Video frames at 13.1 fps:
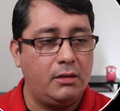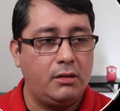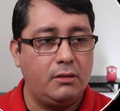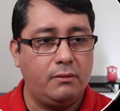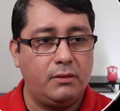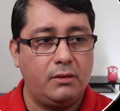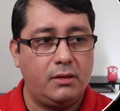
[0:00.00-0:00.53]

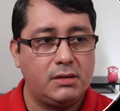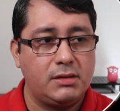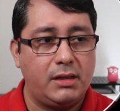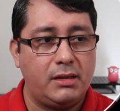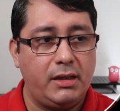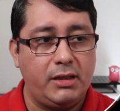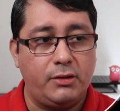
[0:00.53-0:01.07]
you will notice
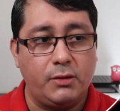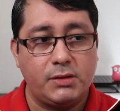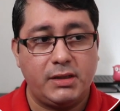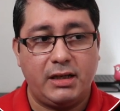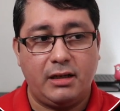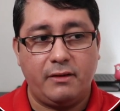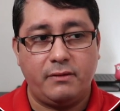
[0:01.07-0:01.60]
that it
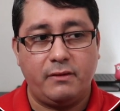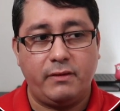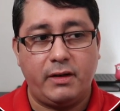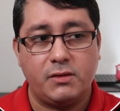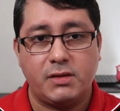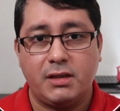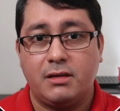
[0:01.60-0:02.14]
doesn't have the
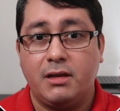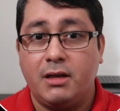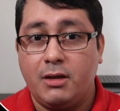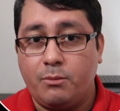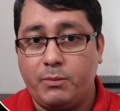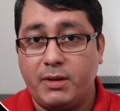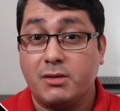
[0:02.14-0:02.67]
value set,
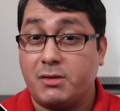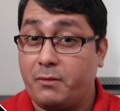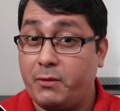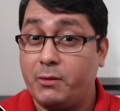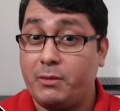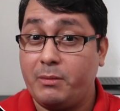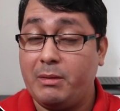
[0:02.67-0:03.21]
because if
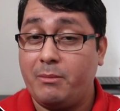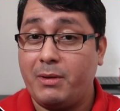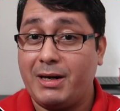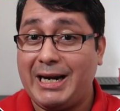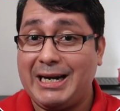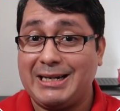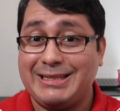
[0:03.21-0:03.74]
you
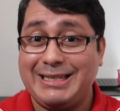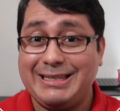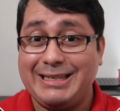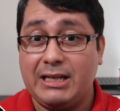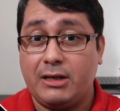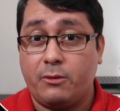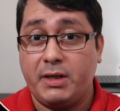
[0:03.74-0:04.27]
remember, I
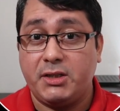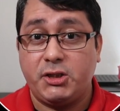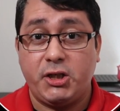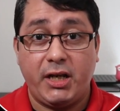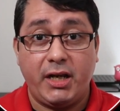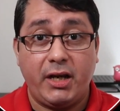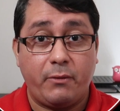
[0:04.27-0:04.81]
didn't
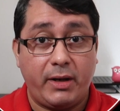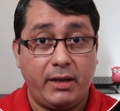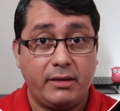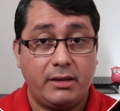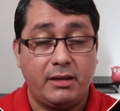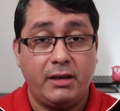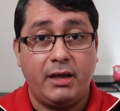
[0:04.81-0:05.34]

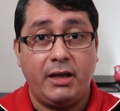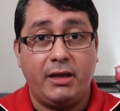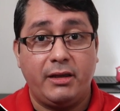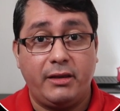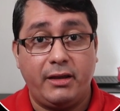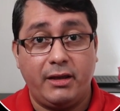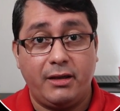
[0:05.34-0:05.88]
regenerate
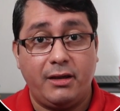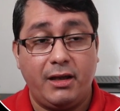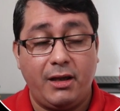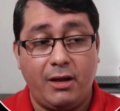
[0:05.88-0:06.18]
the